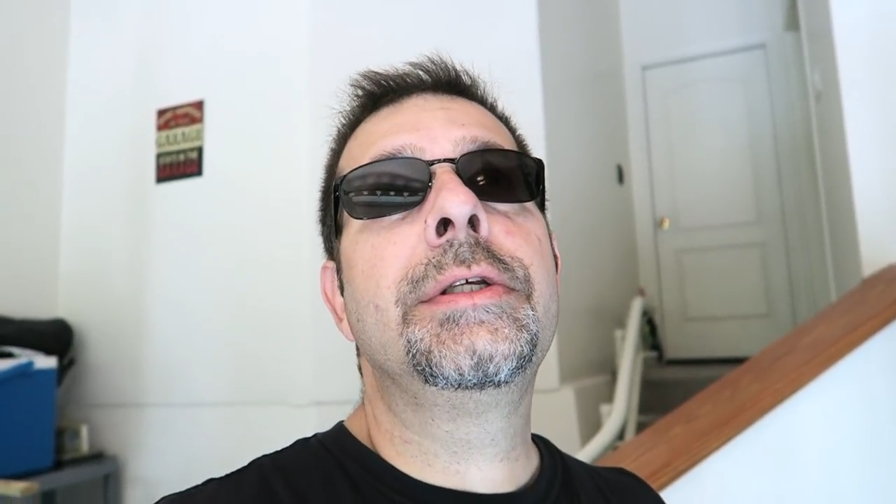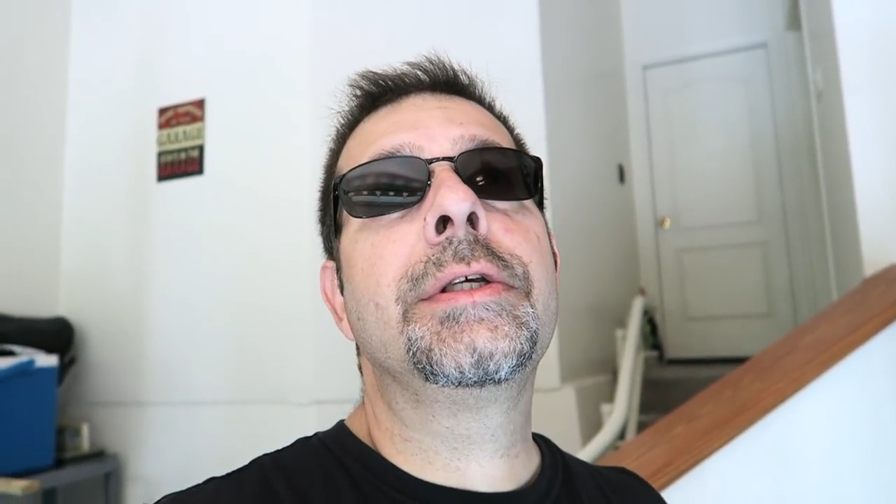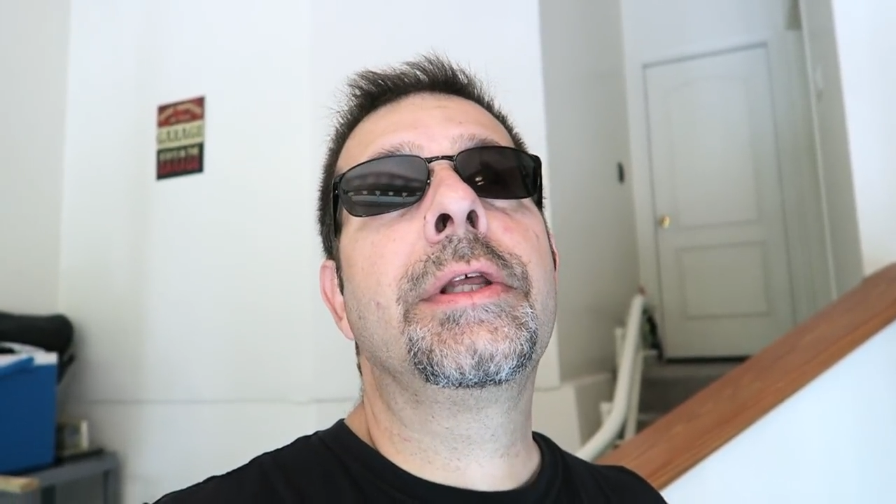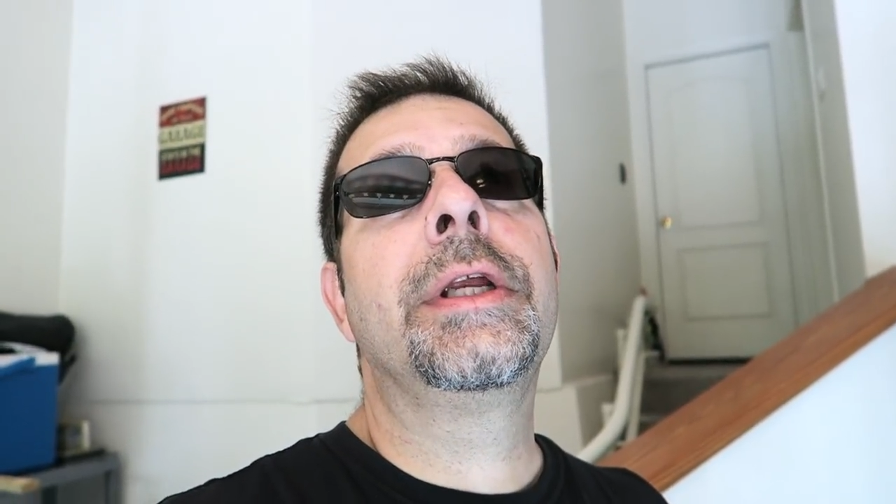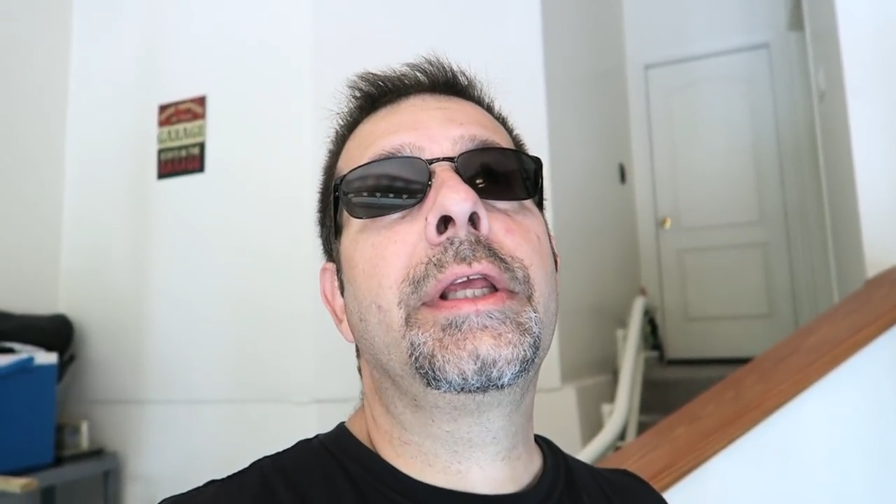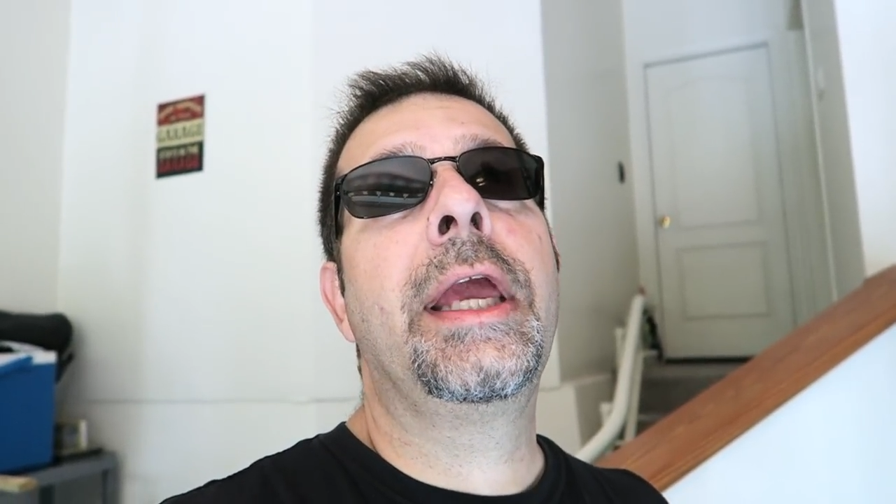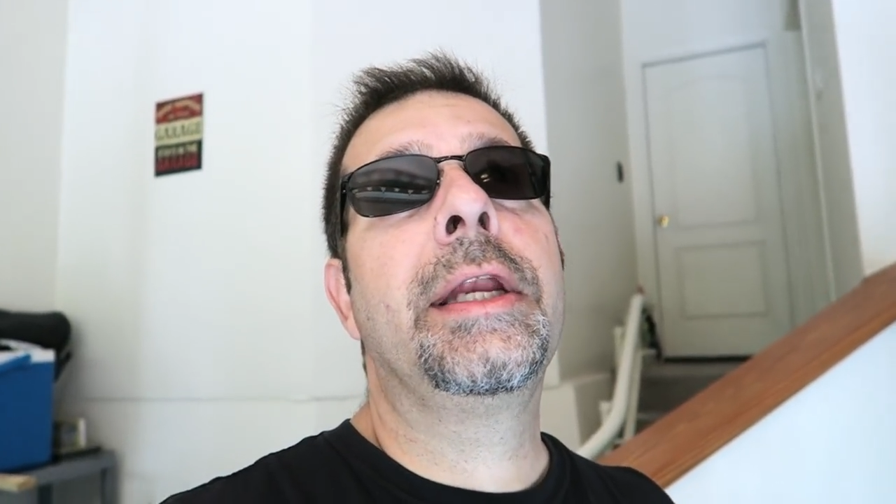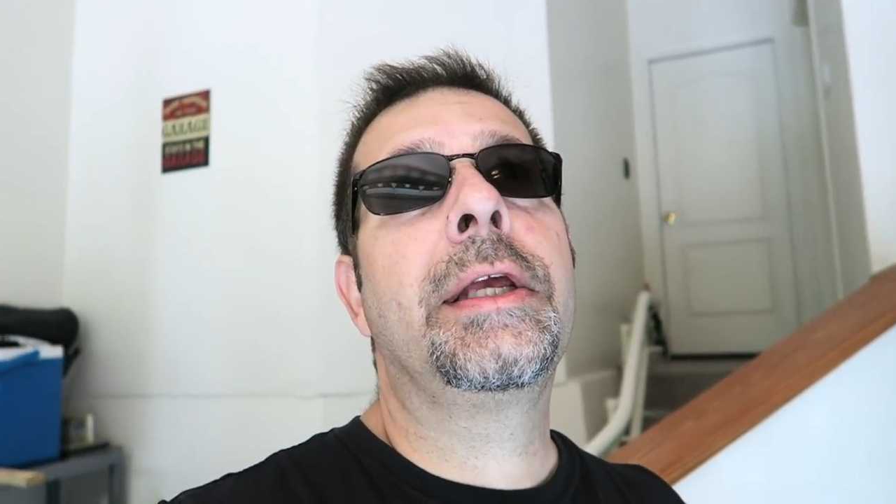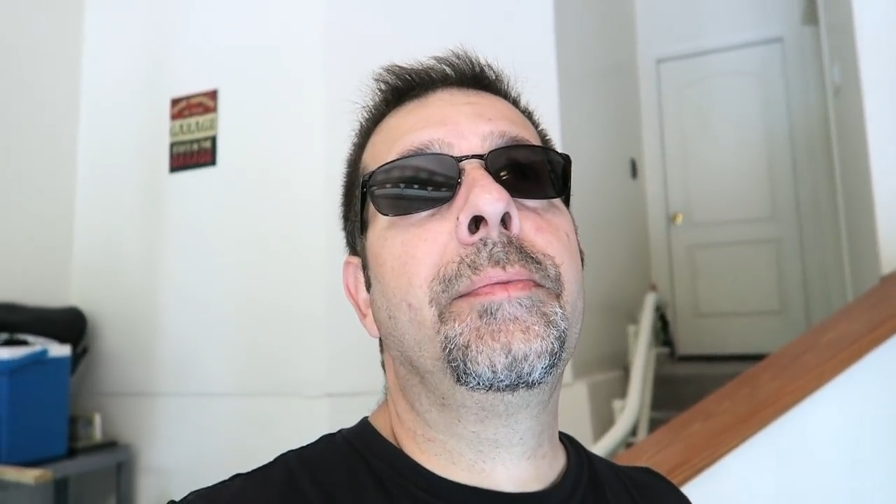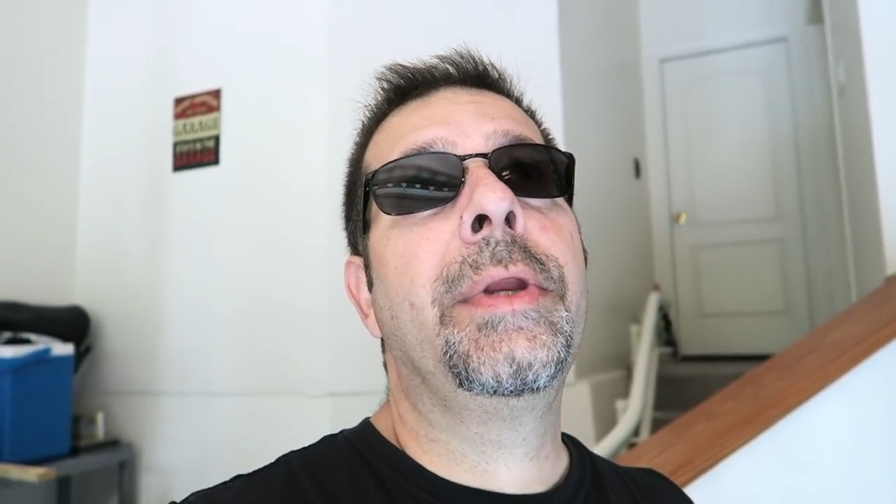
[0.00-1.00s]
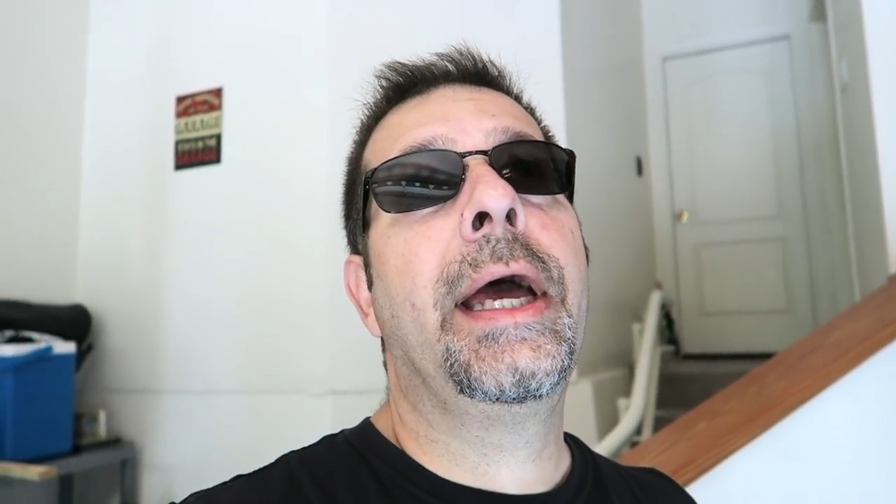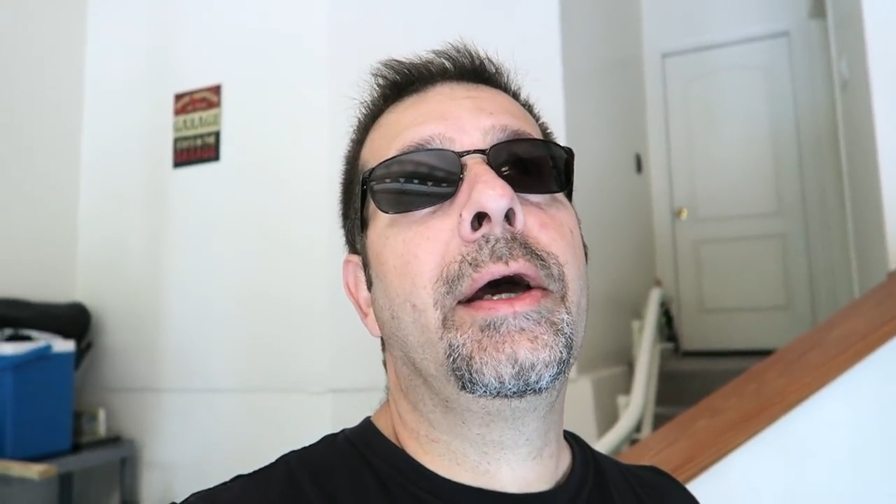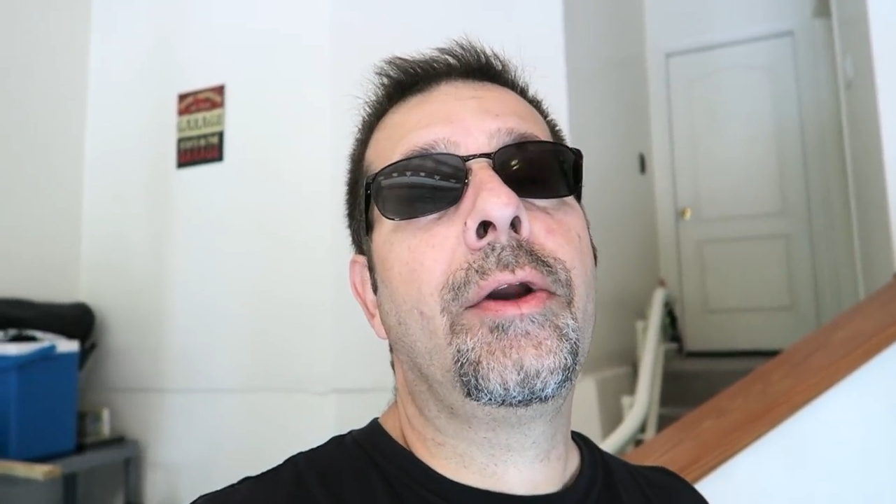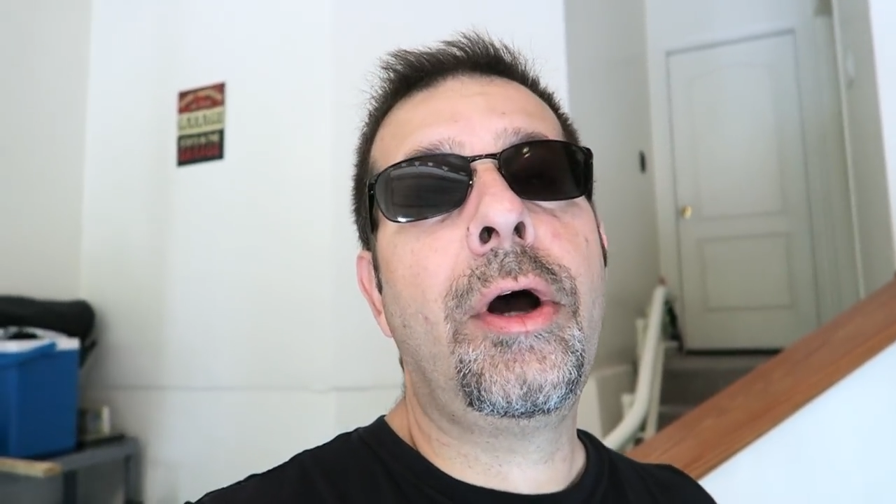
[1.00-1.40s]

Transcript: so that it can't come down.